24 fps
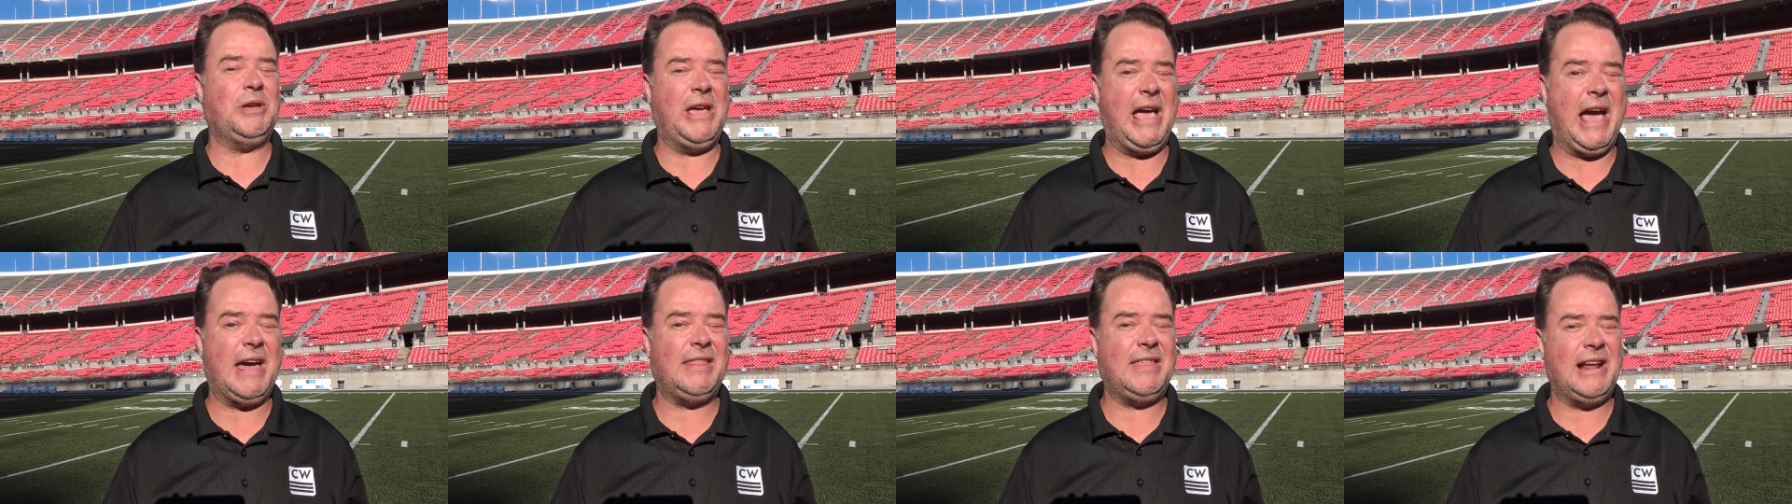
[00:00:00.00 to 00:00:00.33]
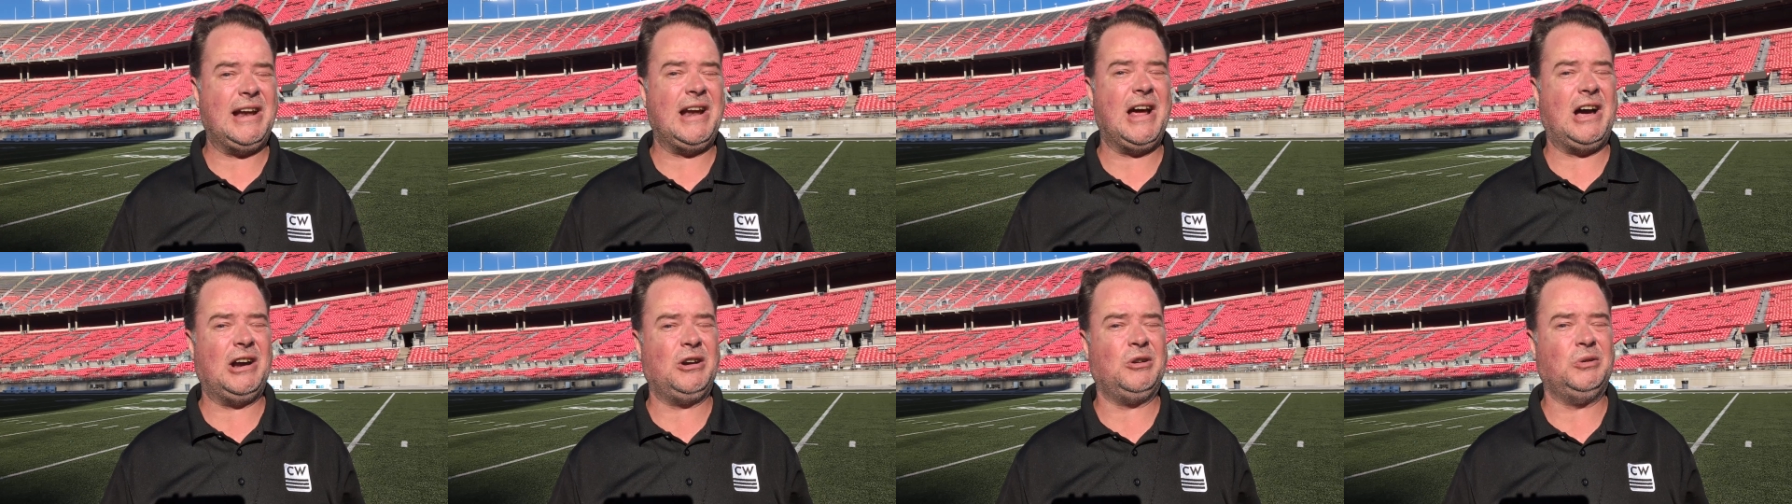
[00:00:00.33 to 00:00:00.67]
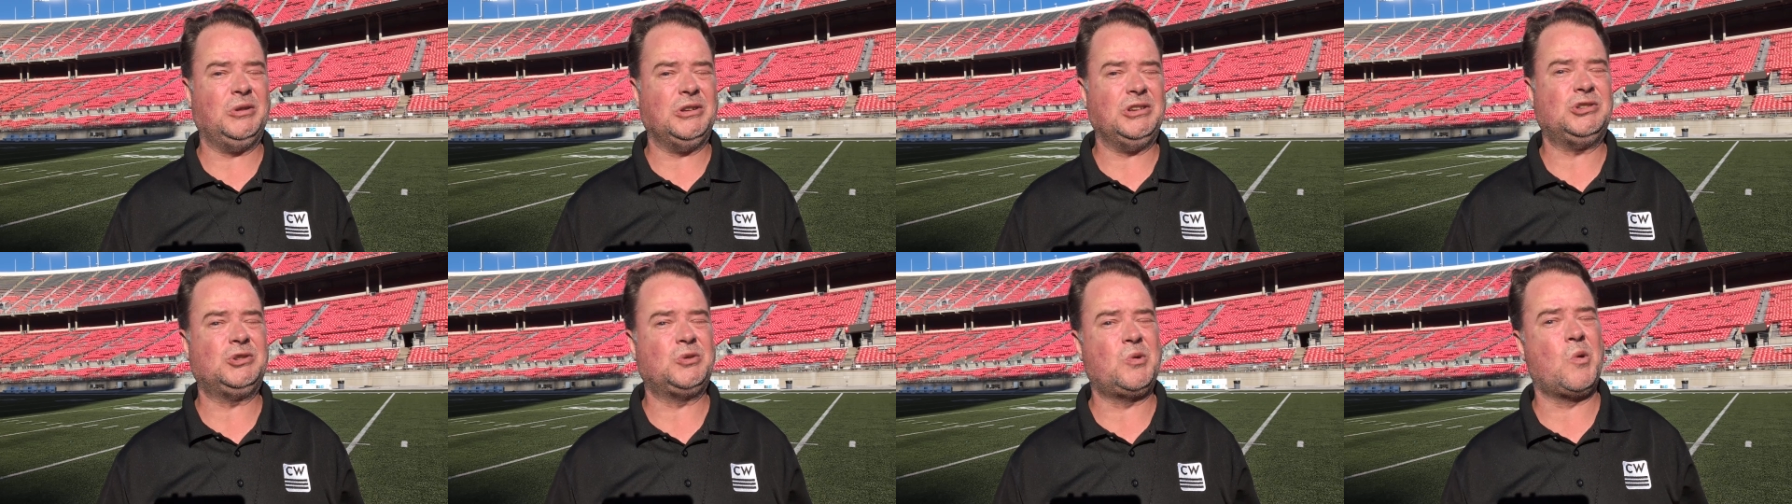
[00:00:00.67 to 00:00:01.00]
Yeah, they not
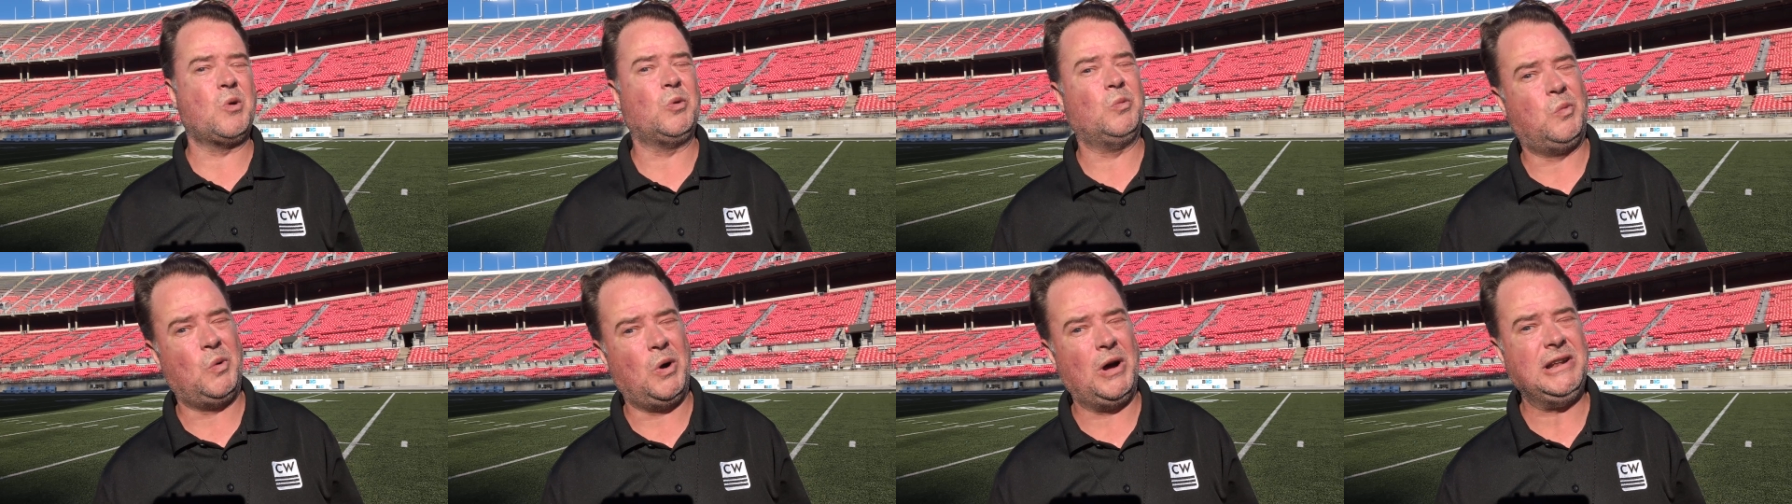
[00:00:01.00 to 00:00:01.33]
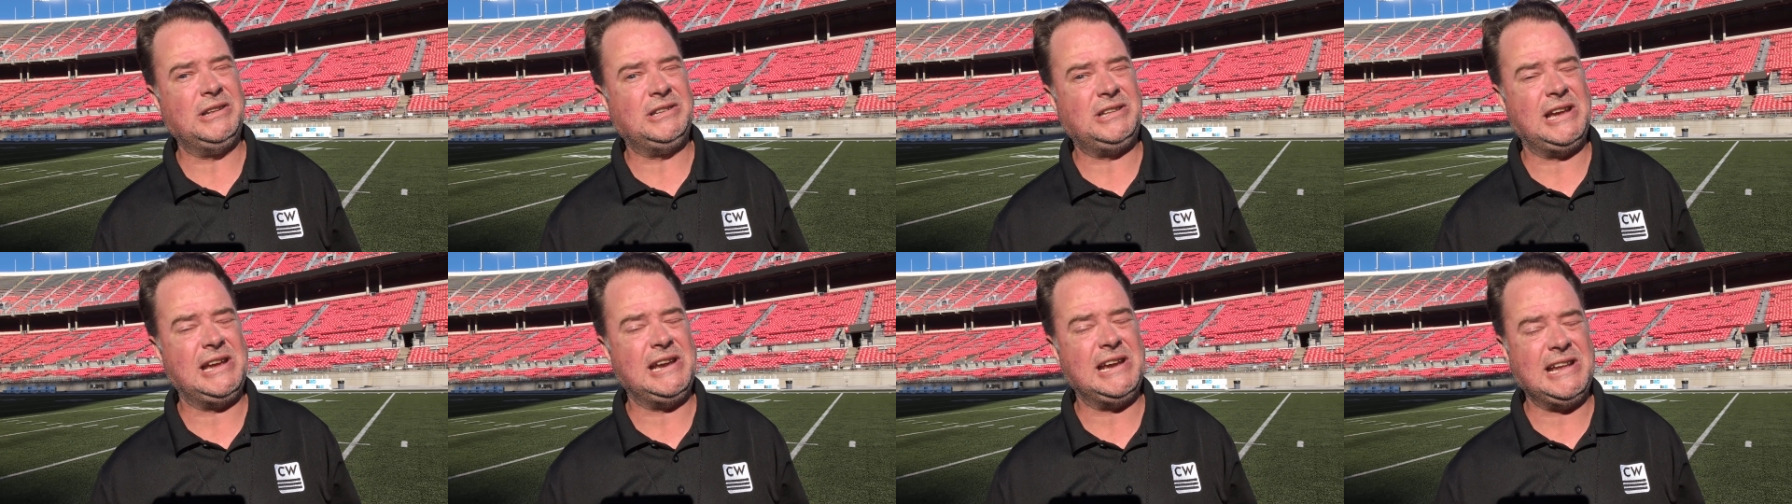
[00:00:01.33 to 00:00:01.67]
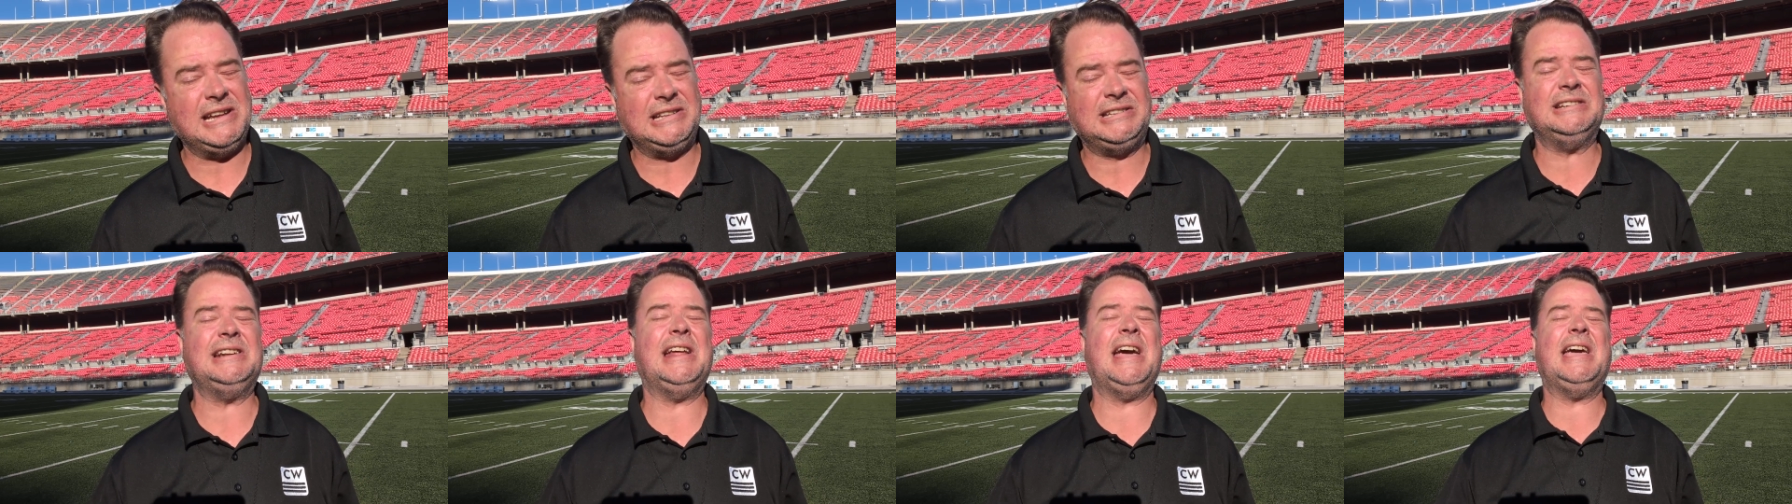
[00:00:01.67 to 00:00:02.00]
only scored one
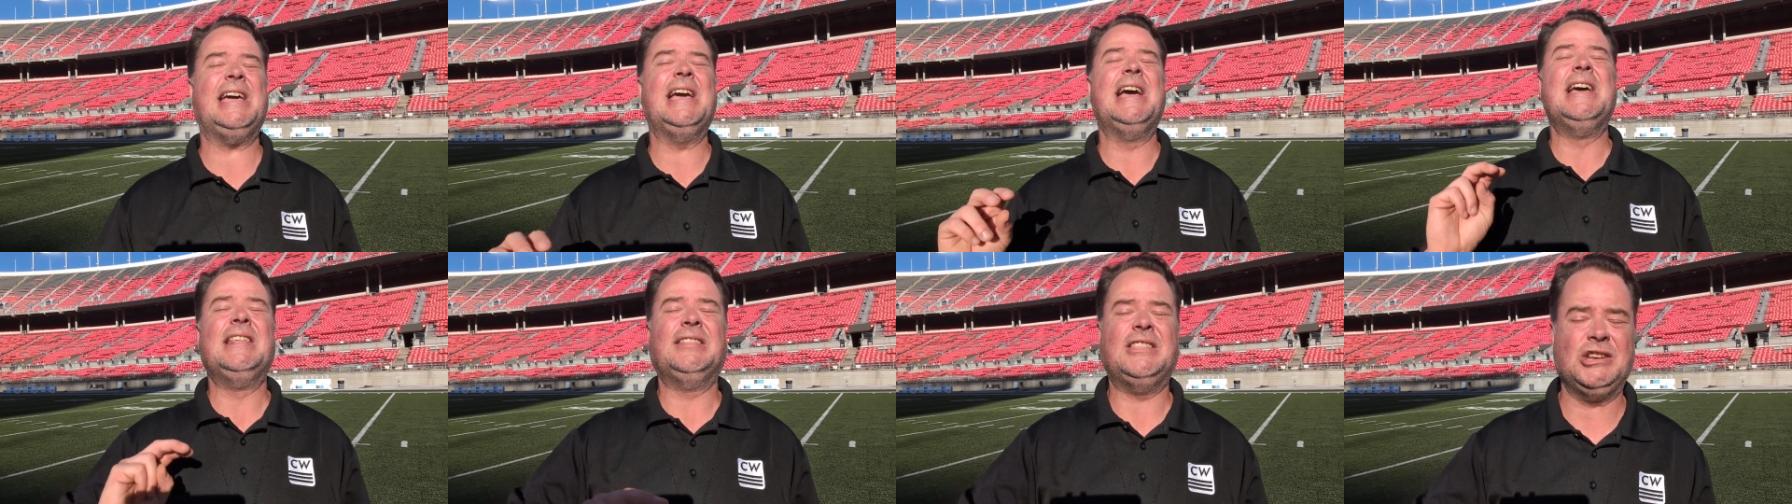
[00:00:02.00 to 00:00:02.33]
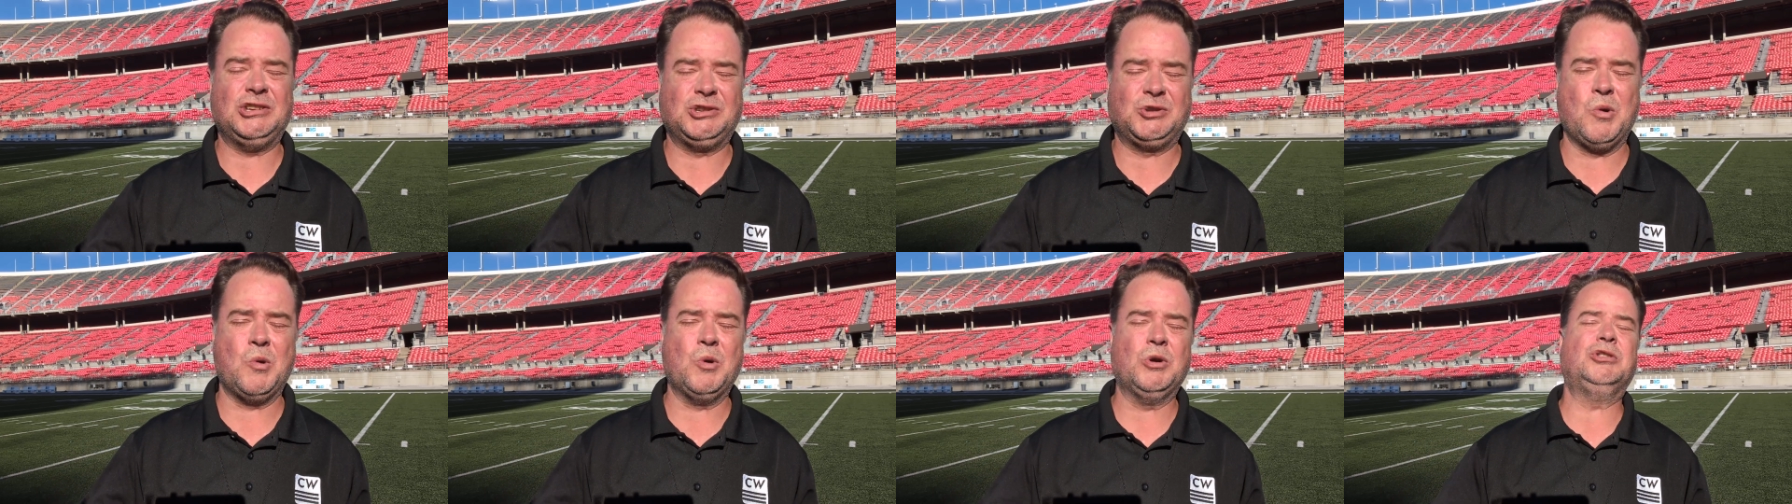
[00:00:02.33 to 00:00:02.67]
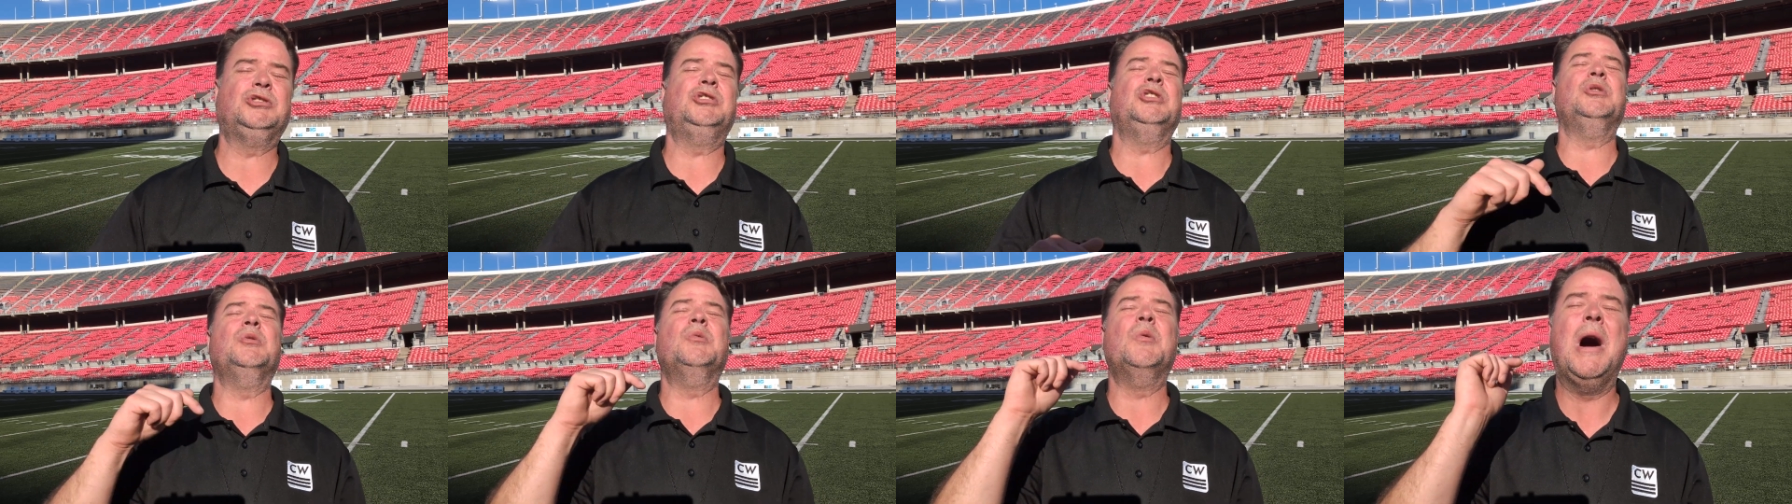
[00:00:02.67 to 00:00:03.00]
TD today, they scored
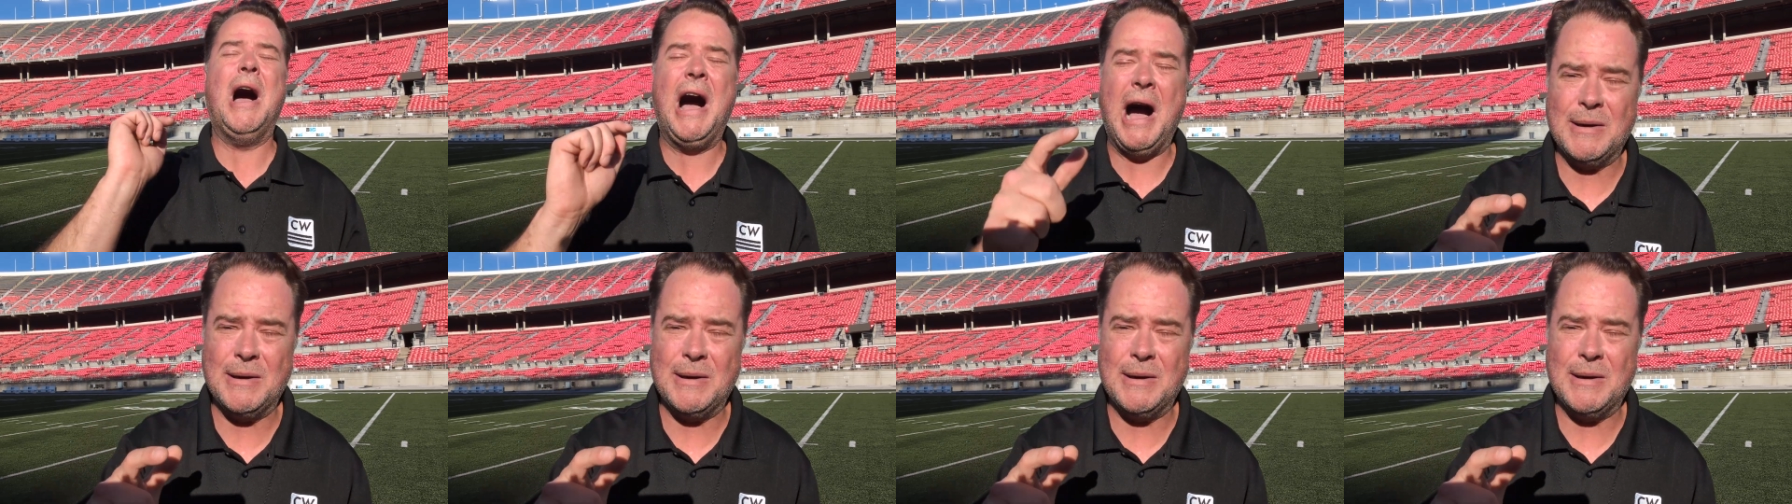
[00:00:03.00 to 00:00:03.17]
two.